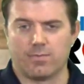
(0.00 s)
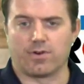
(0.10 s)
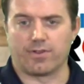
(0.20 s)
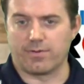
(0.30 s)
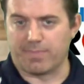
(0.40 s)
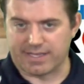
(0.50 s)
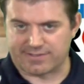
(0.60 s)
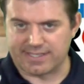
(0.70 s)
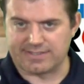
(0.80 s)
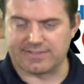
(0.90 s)
One of their
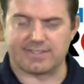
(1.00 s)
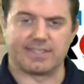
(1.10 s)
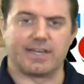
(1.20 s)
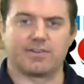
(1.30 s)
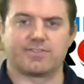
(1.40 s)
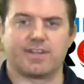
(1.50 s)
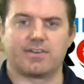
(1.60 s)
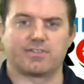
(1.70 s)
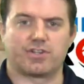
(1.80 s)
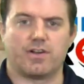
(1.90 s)
best seasons in years
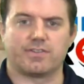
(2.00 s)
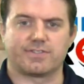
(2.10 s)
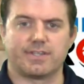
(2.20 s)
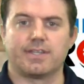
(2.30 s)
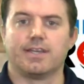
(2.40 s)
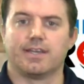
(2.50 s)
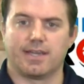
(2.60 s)
there in Charleston.